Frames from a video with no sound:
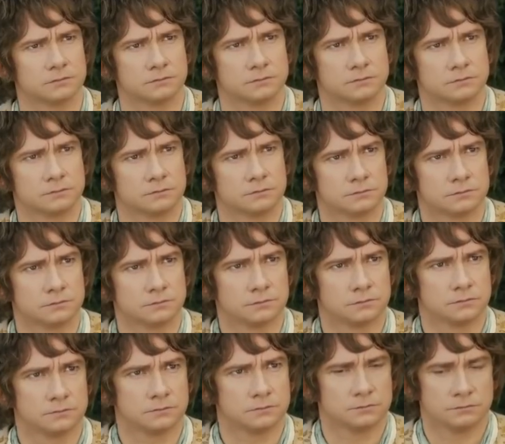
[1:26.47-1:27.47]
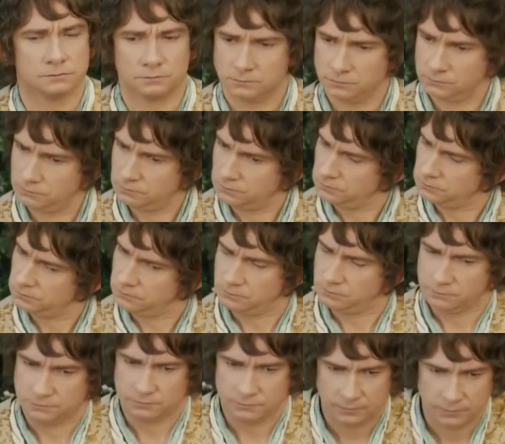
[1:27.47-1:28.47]
image because Bilbo
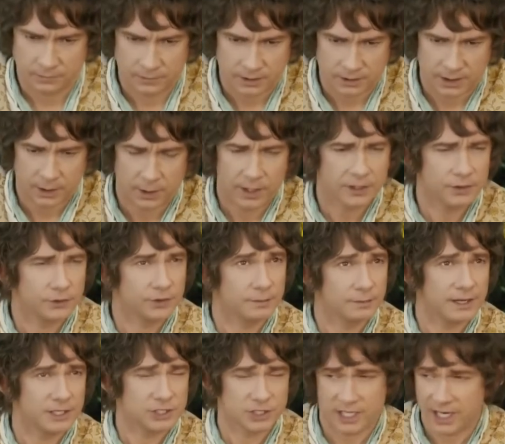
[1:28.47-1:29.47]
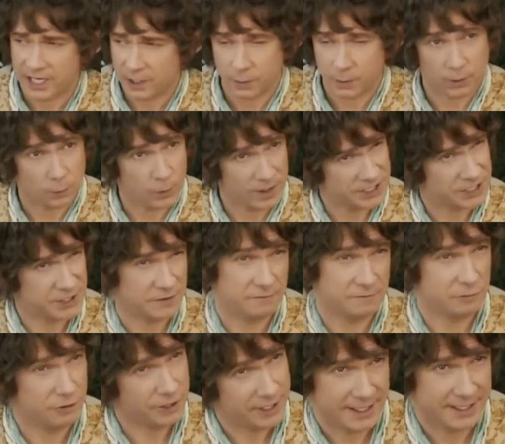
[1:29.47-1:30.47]
Baggins being the main character of an
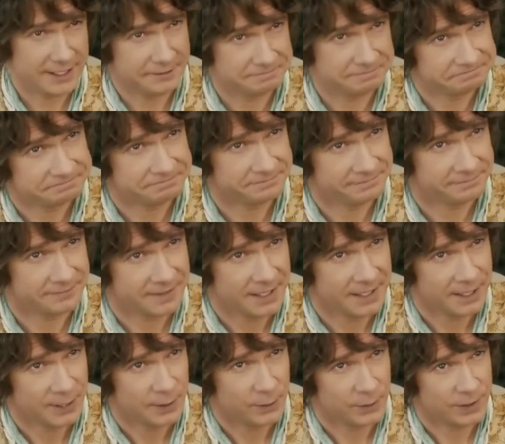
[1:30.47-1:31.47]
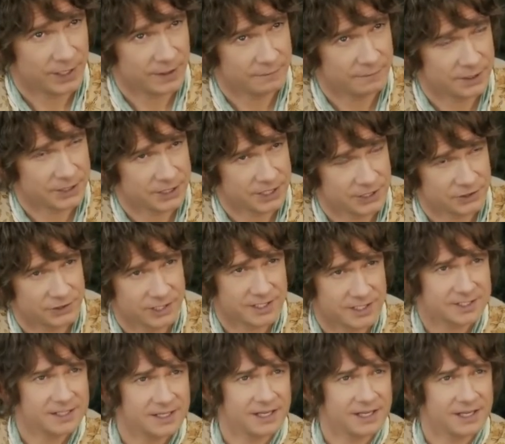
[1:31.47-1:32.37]
unexpected journey, but I think the